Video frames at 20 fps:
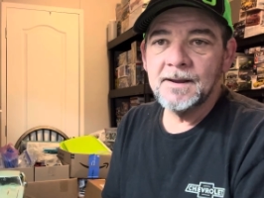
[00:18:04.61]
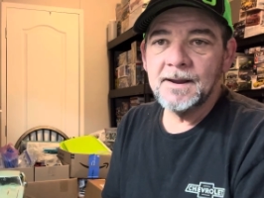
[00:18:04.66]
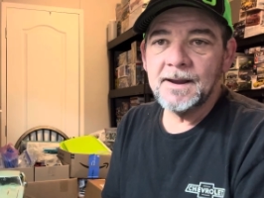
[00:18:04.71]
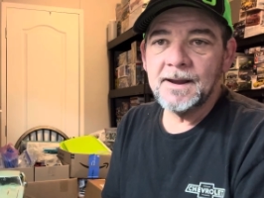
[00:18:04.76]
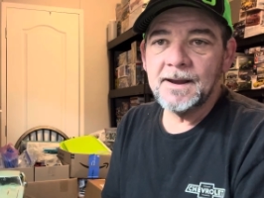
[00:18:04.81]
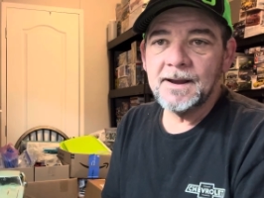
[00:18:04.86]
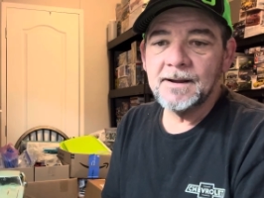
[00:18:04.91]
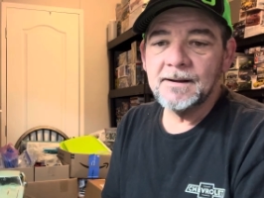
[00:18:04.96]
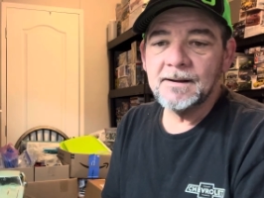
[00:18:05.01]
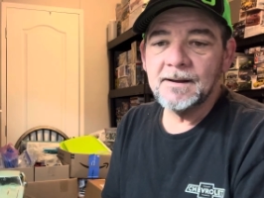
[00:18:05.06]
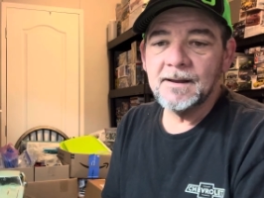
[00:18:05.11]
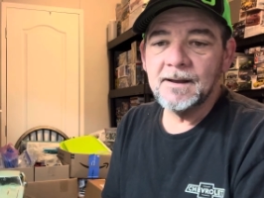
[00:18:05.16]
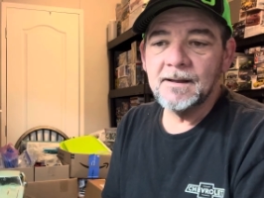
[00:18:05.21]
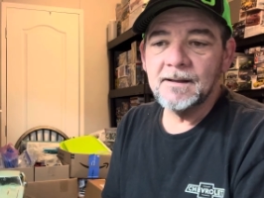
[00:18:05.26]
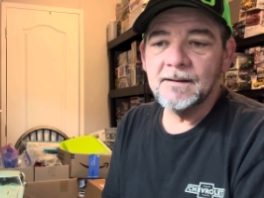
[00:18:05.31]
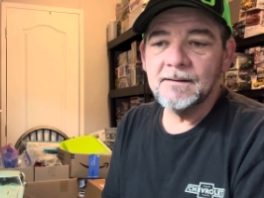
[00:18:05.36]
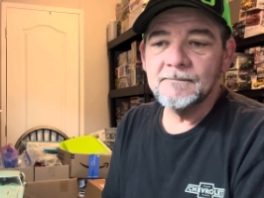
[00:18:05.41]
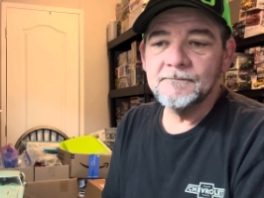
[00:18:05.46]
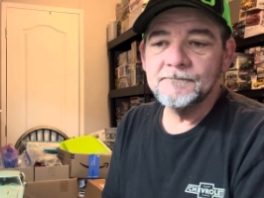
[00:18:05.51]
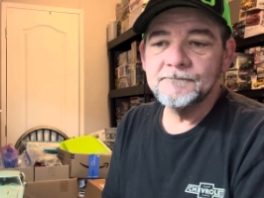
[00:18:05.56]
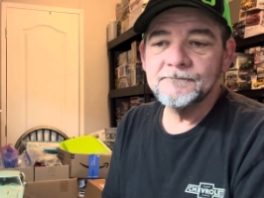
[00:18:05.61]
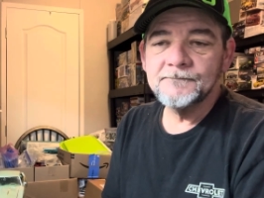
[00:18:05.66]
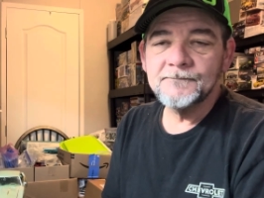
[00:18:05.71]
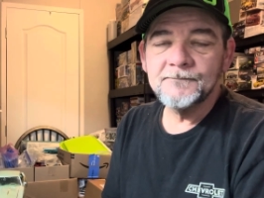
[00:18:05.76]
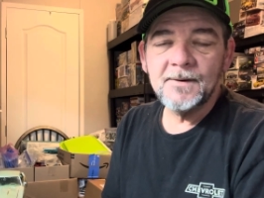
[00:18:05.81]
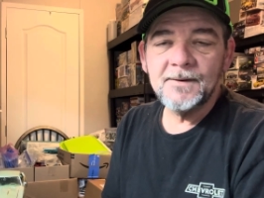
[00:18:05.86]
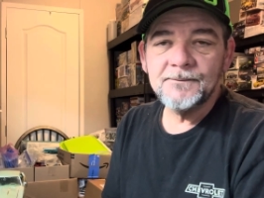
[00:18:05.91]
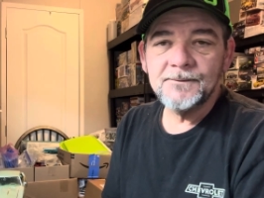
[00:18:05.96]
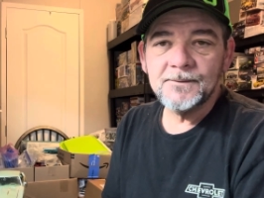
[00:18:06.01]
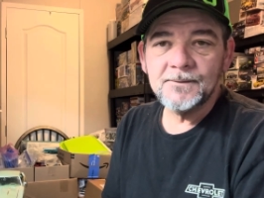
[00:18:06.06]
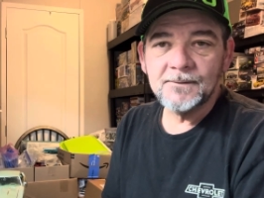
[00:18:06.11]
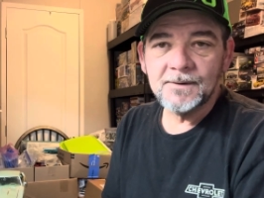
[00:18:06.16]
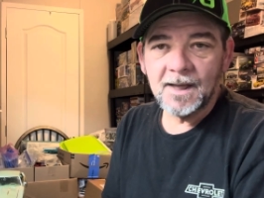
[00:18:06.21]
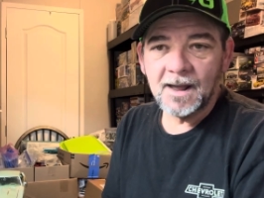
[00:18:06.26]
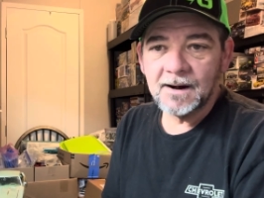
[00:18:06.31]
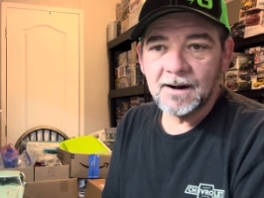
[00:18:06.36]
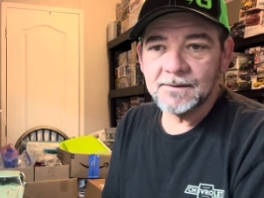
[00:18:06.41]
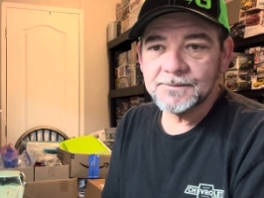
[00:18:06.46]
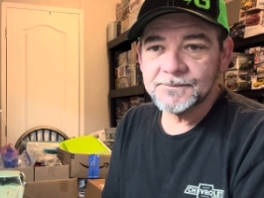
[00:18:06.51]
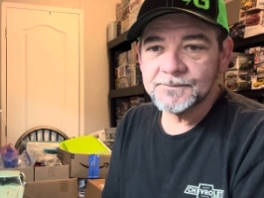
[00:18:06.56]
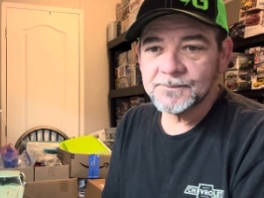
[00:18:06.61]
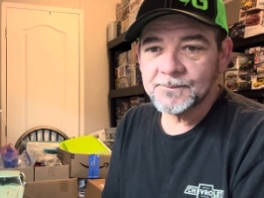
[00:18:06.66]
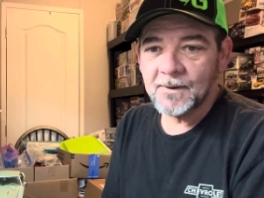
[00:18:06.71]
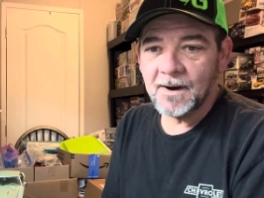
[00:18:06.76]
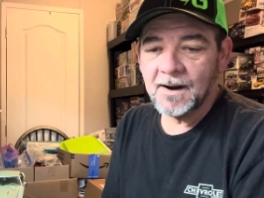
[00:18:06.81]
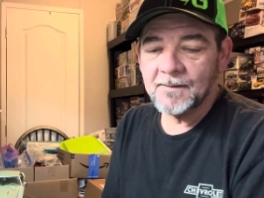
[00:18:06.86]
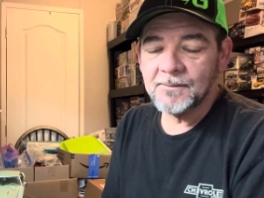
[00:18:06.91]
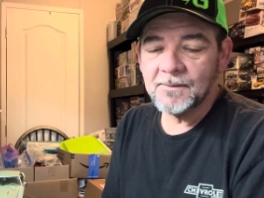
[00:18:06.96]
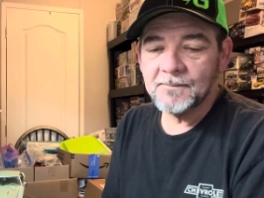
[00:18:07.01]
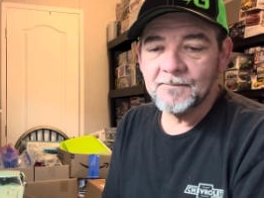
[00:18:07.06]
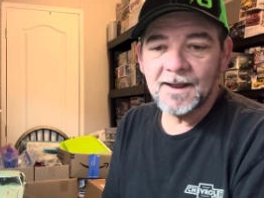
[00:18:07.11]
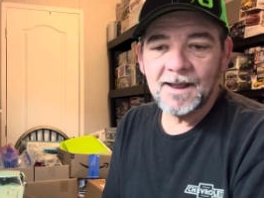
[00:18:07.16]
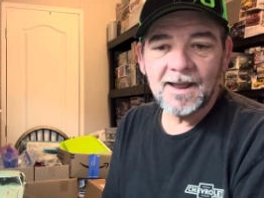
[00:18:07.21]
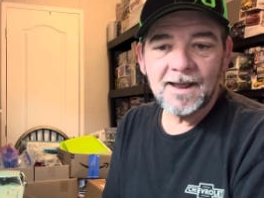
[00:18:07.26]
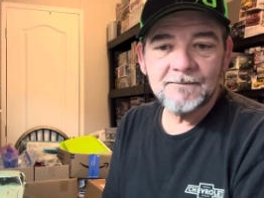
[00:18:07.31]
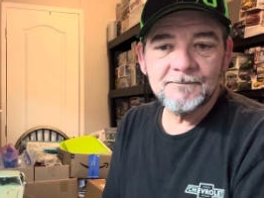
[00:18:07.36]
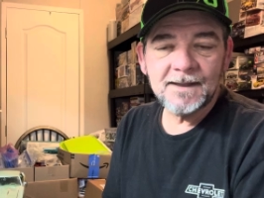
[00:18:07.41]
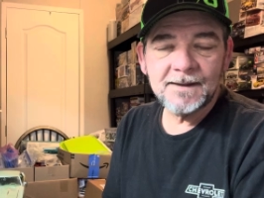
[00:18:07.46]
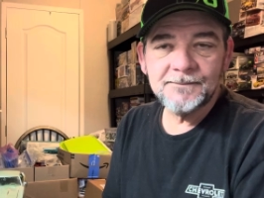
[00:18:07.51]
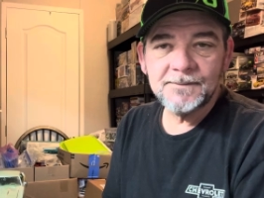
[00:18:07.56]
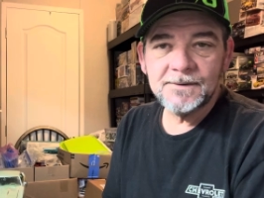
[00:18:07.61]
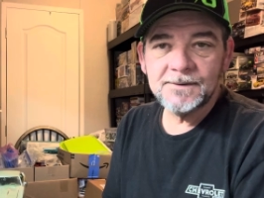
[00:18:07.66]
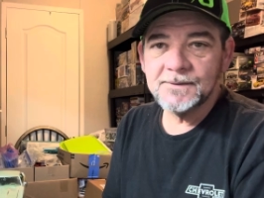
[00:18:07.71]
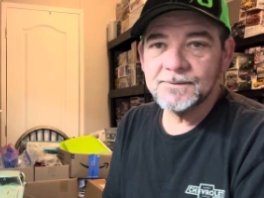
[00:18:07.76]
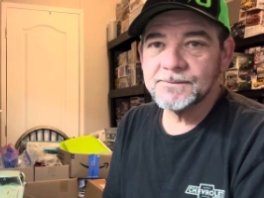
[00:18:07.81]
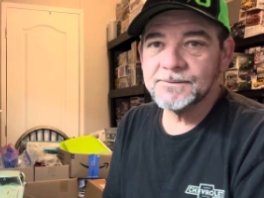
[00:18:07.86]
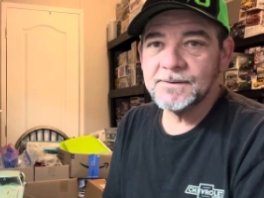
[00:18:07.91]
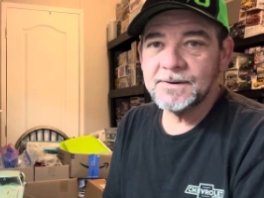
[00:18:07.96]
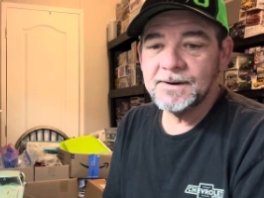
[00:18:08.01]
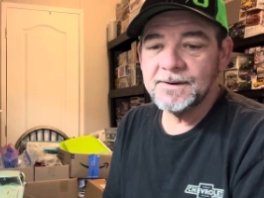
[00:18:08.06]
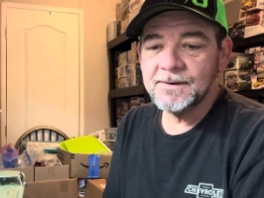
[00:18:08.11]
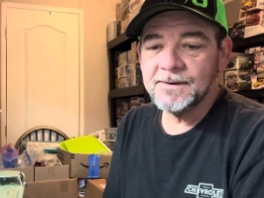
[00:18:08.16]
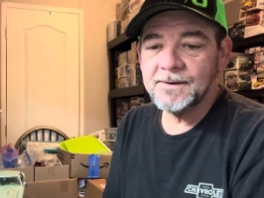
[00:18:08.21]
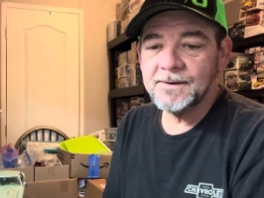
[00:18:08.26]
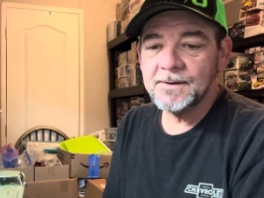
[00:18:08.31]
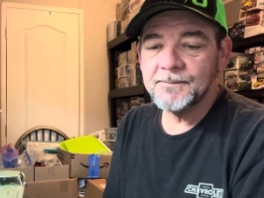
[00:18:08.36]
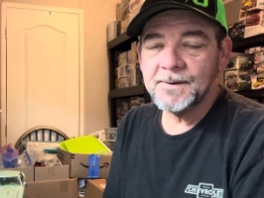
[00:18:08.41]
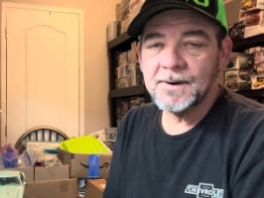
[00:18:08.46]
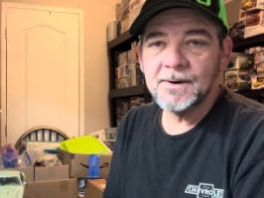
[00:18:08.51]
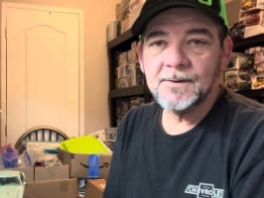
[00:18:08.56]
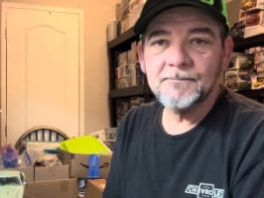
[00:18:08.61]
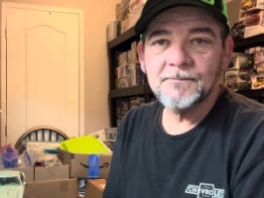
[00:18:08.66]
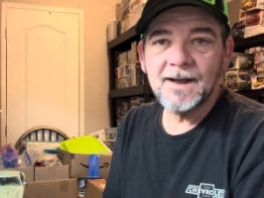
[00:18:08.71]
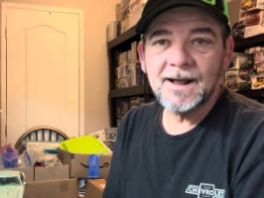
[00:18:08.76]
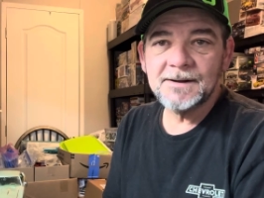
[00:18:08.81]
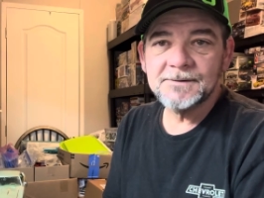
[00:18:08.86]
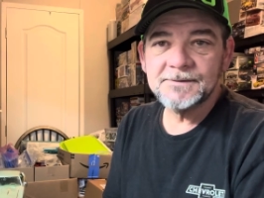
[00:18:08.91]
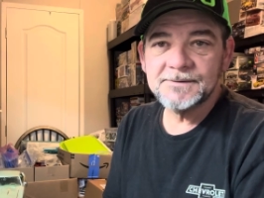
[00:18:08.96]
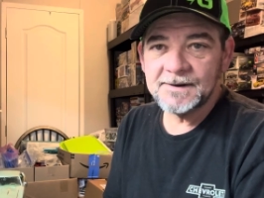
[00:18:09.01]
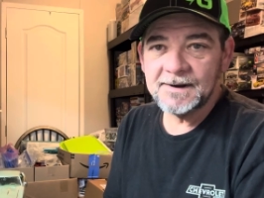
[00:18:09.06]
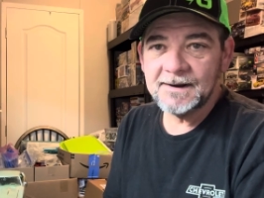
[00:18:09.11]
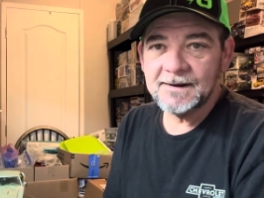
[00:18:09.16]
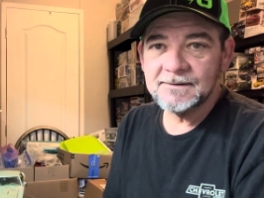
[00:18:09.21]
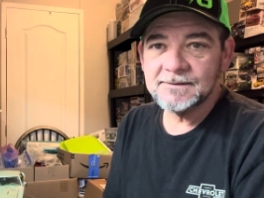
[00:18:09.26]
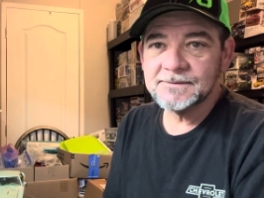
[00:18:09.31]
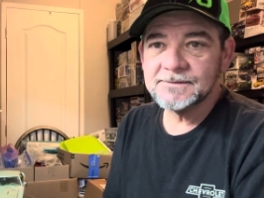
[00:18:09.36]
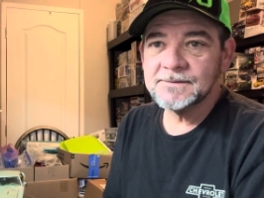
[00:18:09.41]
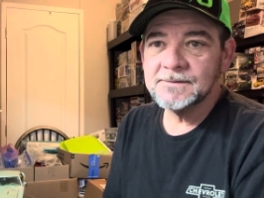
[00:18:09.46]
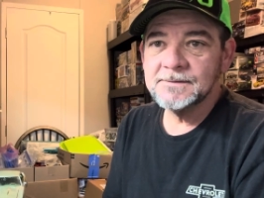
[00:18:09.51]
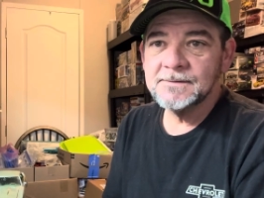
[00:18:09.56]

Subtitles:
And if you're not a subscriber of mine, maybe you just ended up here by chance,